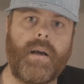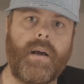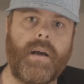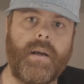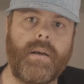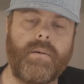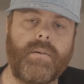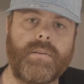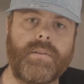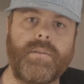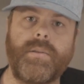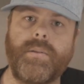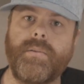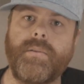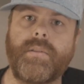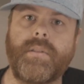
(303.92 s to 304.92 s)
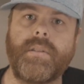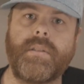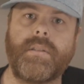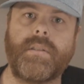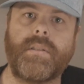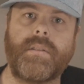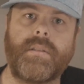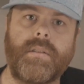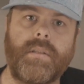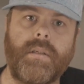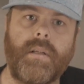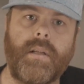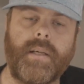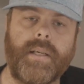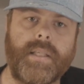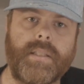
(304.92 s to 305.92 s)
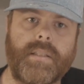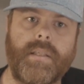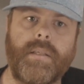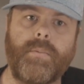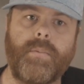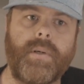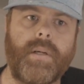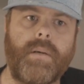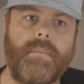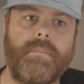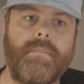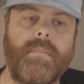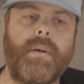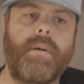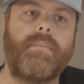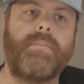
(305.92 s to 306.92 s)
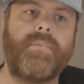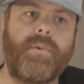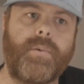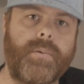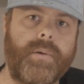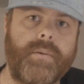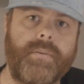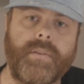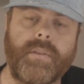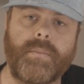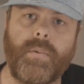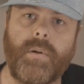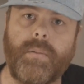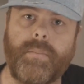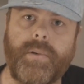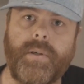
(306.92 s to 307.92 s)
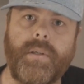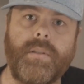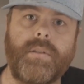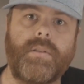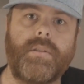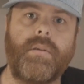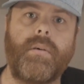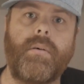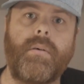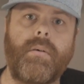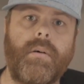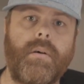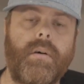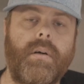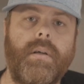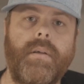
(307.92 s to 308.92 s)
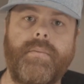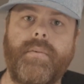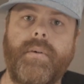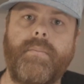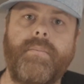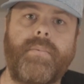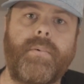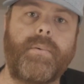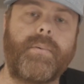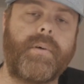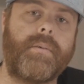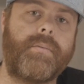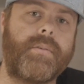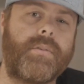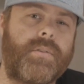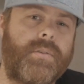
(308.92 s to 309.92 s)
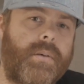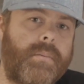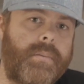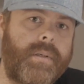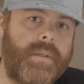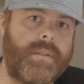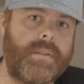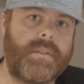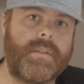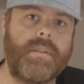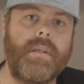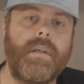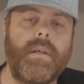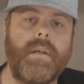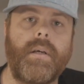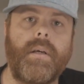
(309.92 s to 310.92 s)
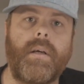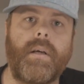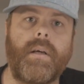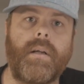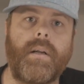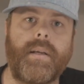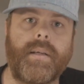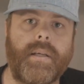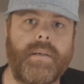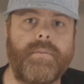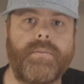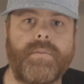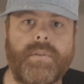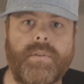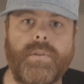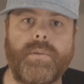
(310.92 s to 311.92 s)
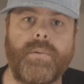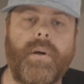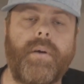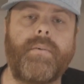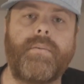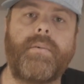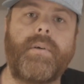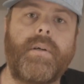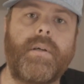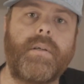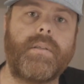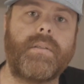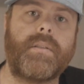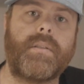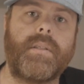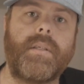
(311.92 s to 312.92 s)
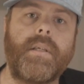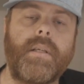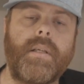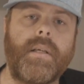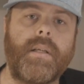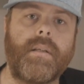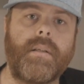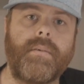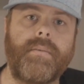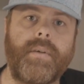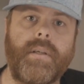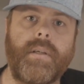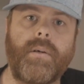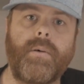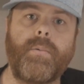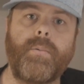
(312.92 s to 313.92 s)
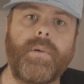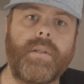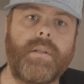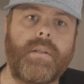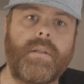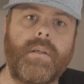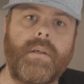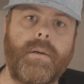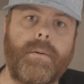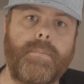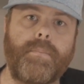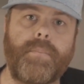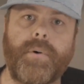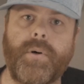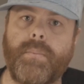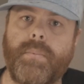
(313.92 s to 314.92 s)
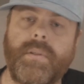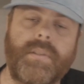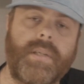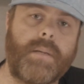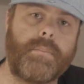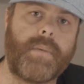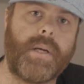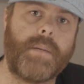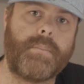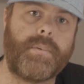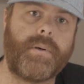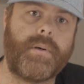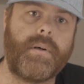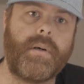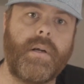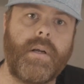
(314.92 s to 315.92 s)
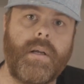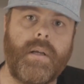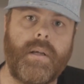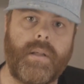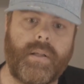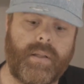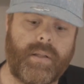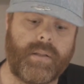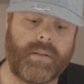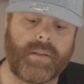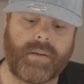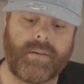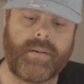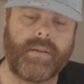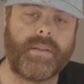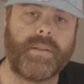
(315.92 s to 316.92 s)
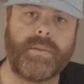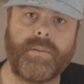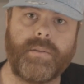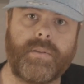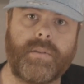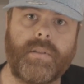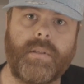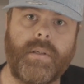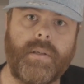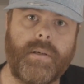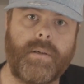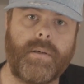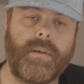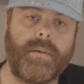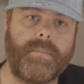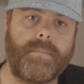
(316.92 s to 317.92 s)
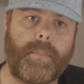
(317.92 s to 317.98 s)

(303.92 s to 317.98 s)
I also use this, like I said, when I'm photographing small birds, or if I'm photographing shorebirds, like if you have seen in the video with purple sandpiper. There I used the